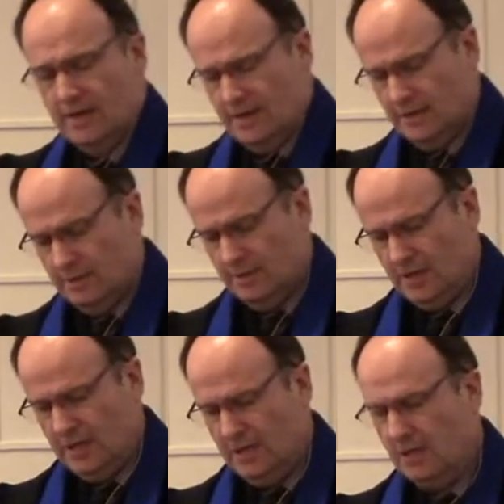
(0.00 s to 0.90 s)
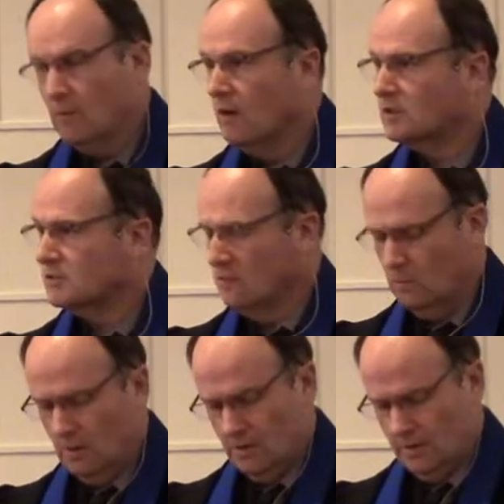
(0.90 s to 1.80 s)
In the beginning was the
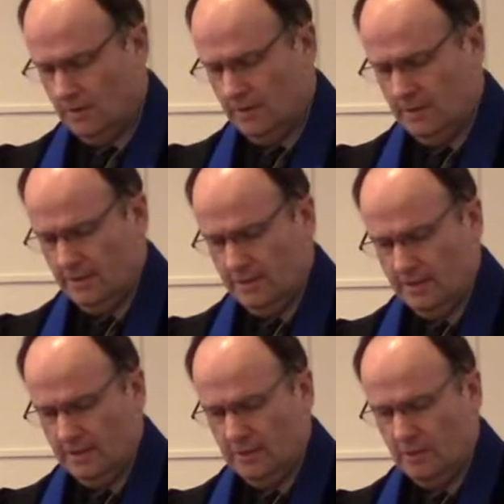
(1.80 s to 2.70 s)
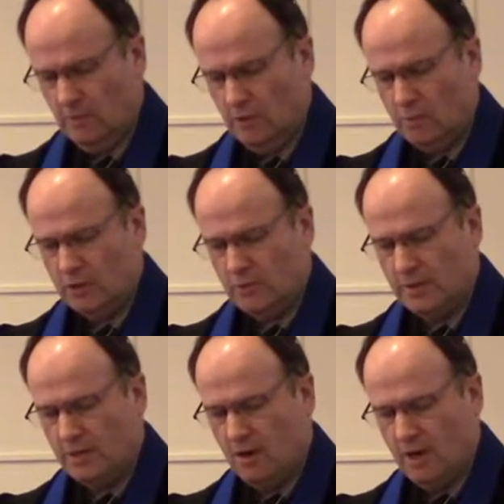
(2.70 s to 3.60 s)
Word, and the Word was
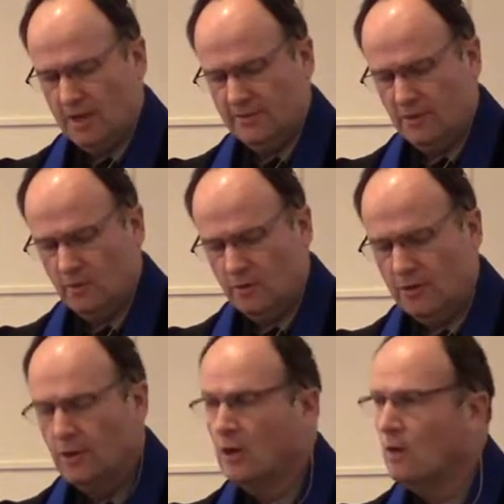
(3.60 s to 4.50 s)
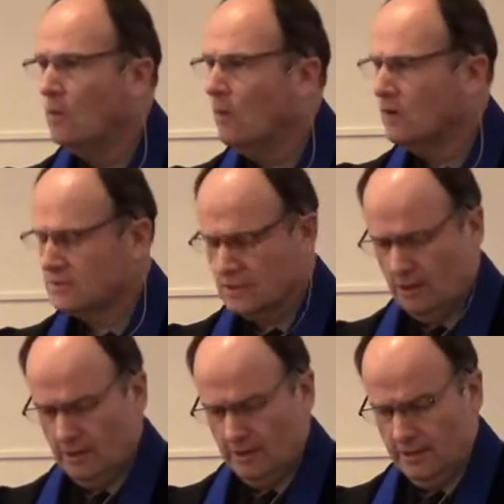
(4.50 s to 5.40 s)
with God, and the Word was
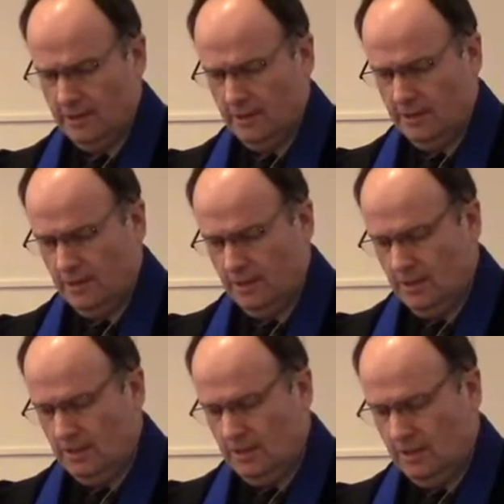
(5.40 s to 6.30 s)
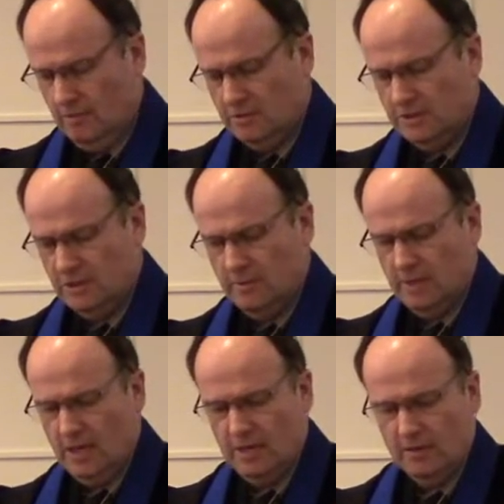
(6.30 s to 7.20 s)
God. He was in the
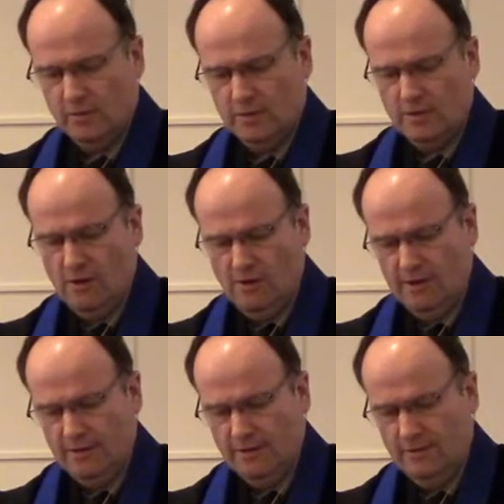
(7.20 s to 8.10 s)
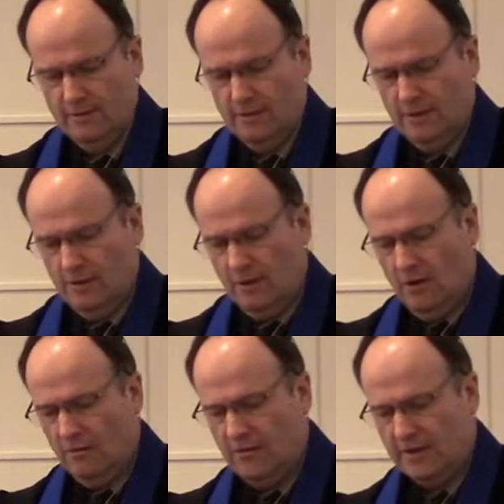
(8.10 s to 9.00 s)
beginning with God.
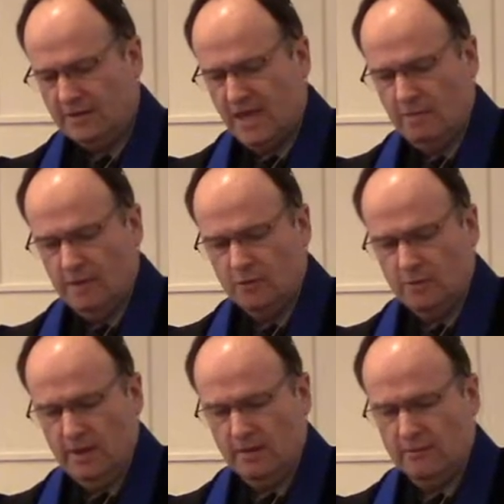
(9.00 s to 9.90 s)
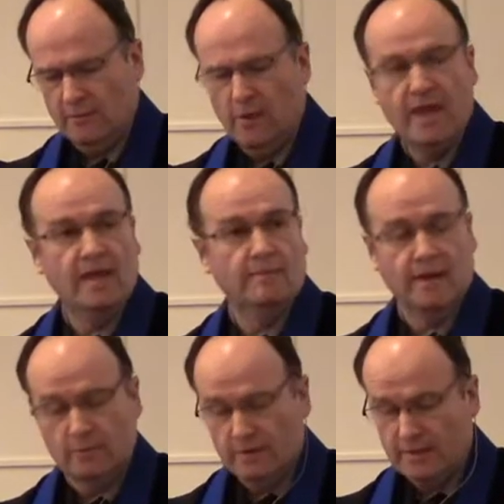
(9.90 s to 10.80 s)
All things came into being through him,
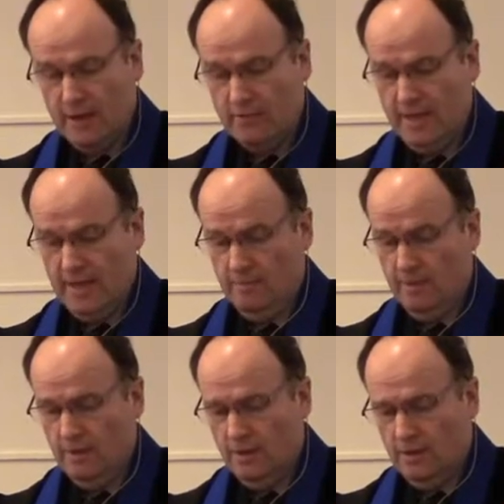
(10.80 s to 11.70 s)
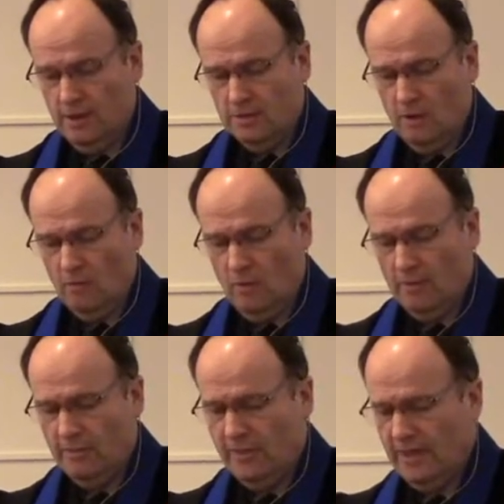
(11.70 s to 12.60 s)
and without him, not
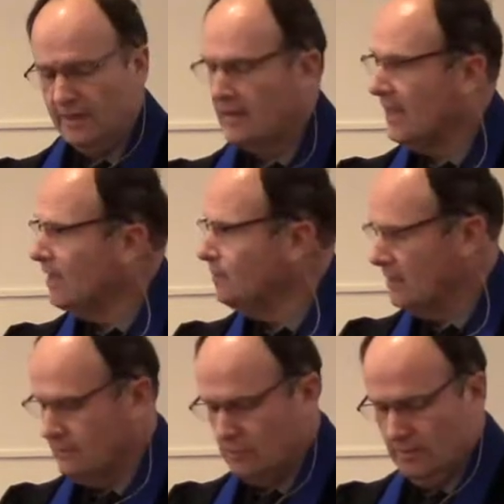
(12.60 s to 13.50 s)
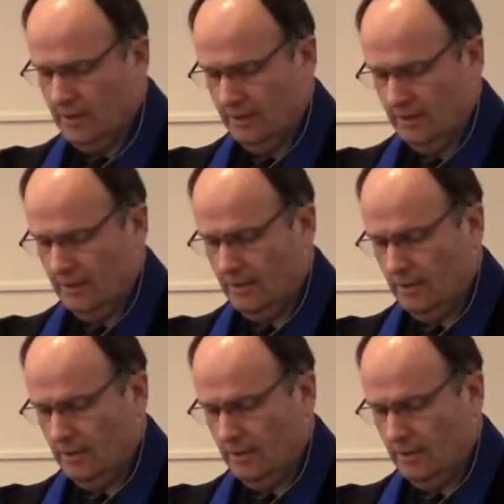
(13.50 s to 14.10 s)
one thing came into being.